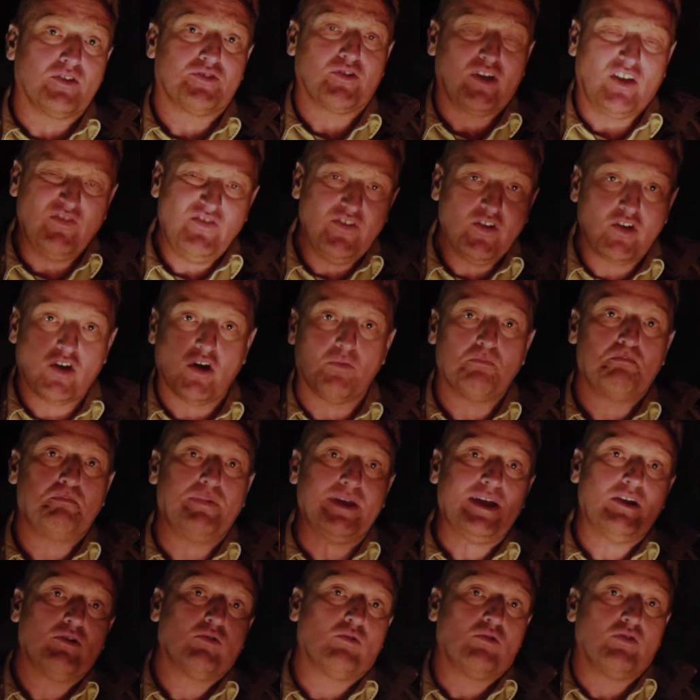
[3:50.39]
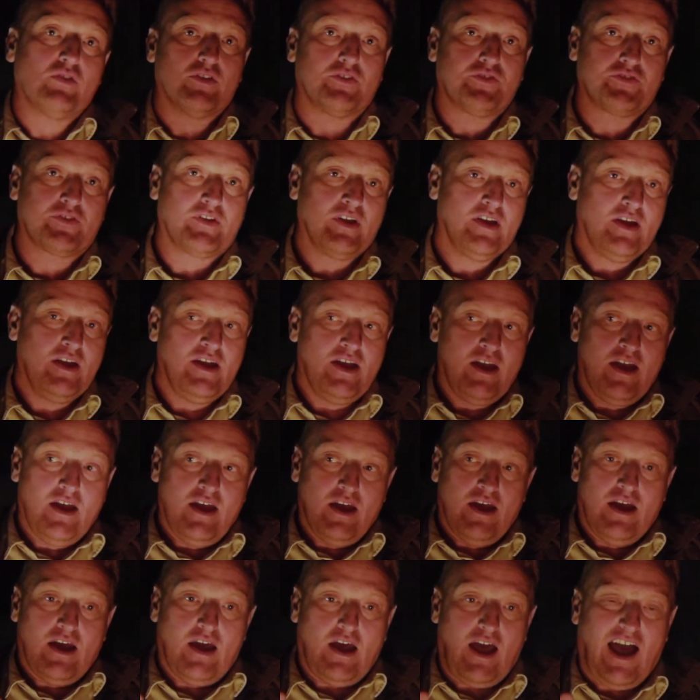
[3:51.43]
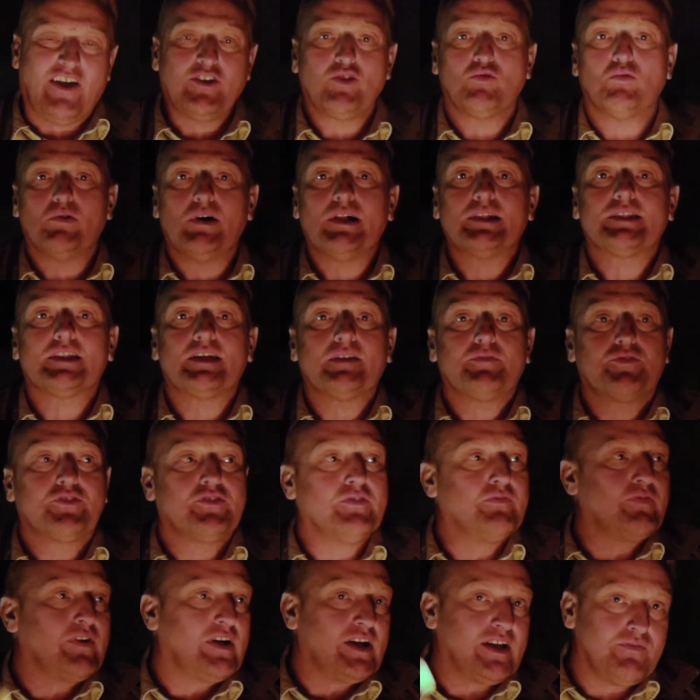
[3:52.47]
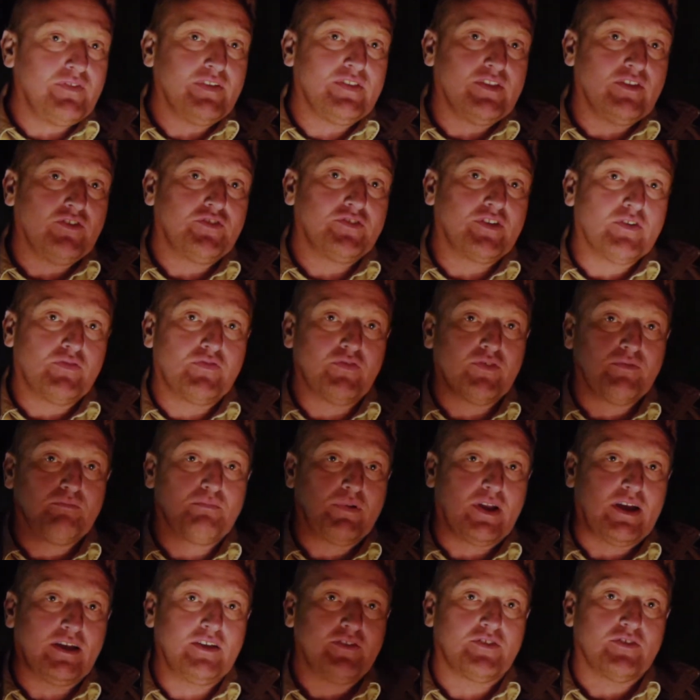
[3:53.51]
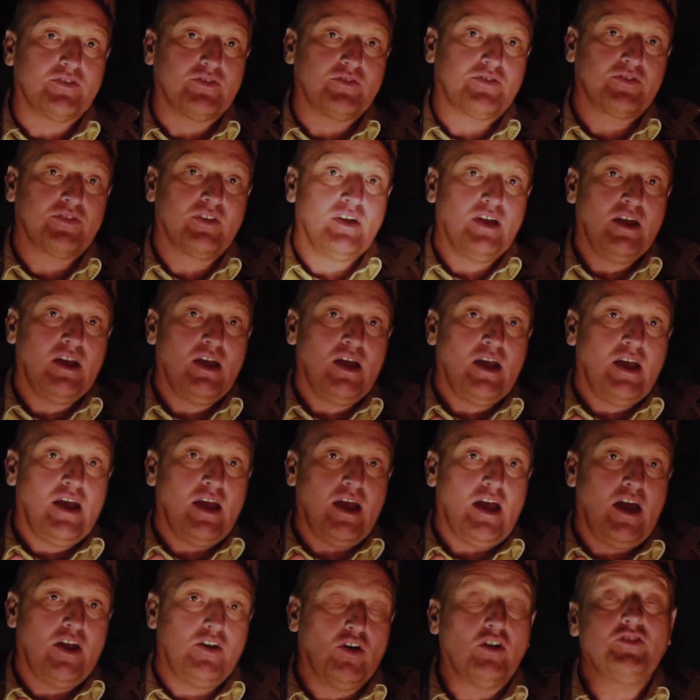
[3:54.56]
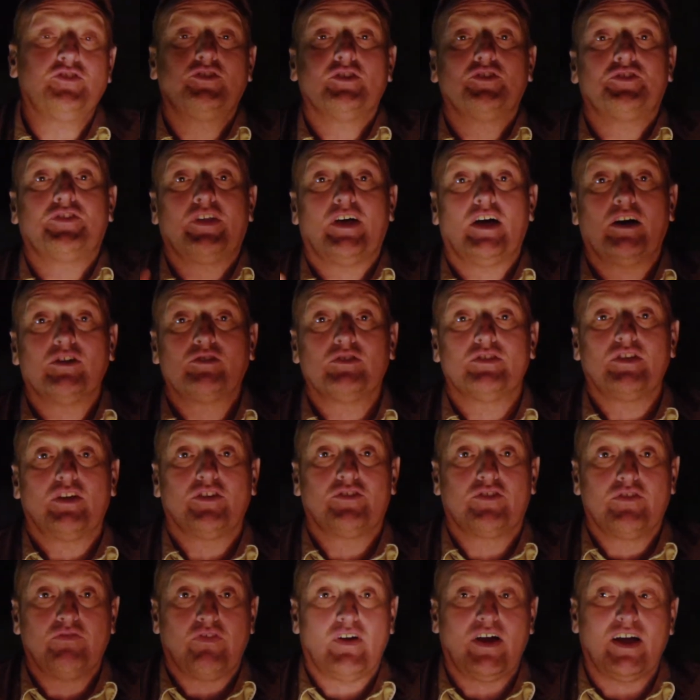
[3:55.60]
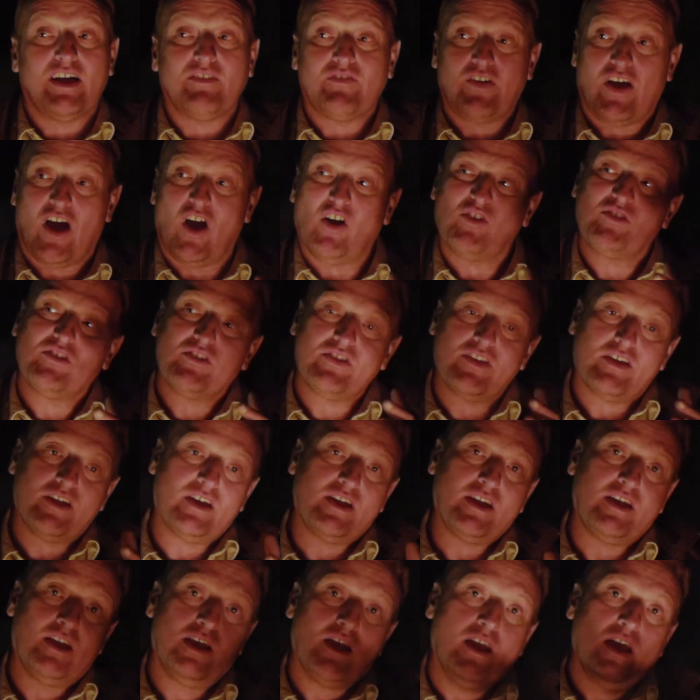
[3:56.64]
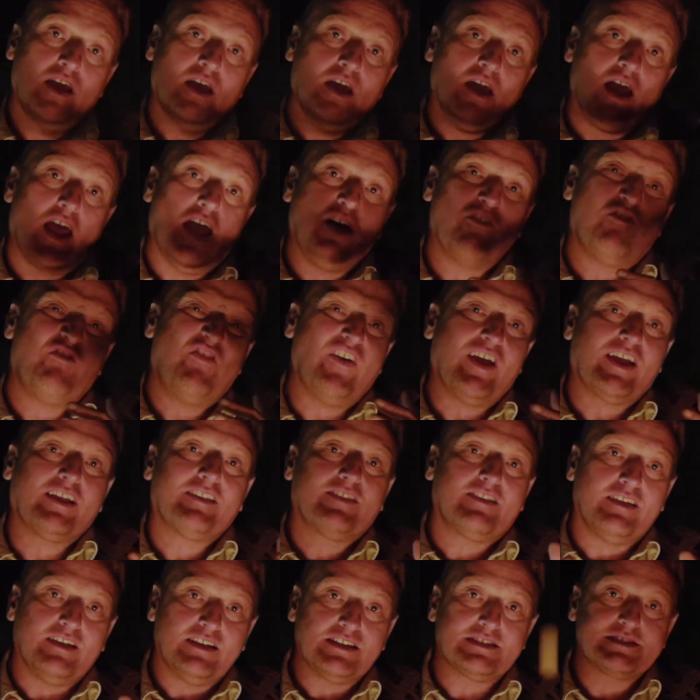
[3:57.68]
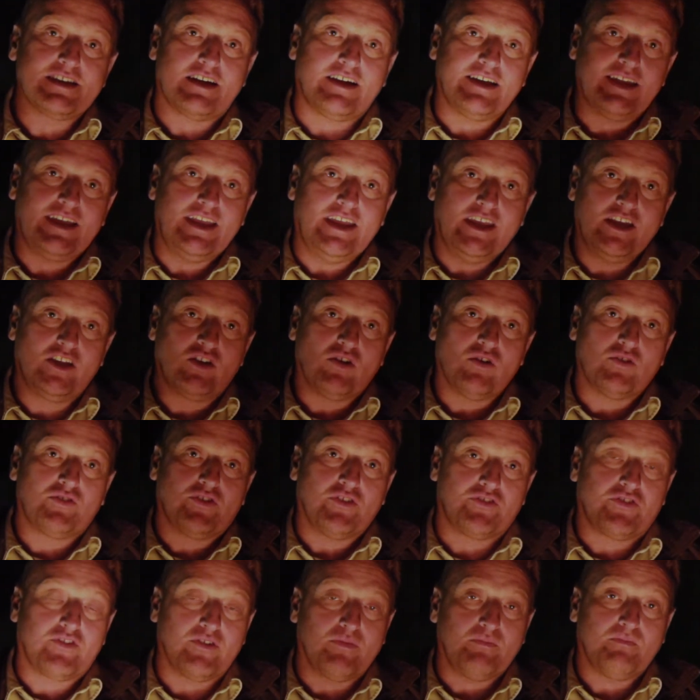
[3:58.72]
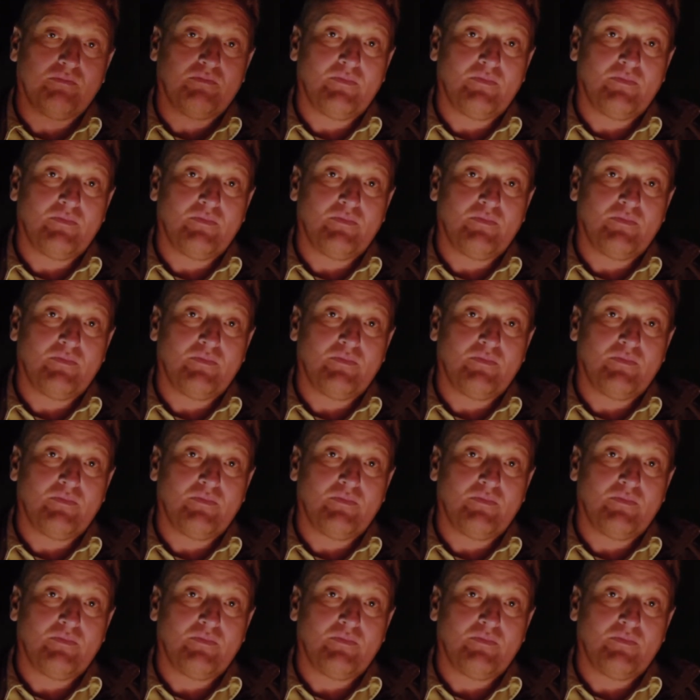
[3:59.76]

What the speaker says: So if you compare all this, how do wildlife survive in these different places? And not just how do they survive, how do they affect the entire ecosystem?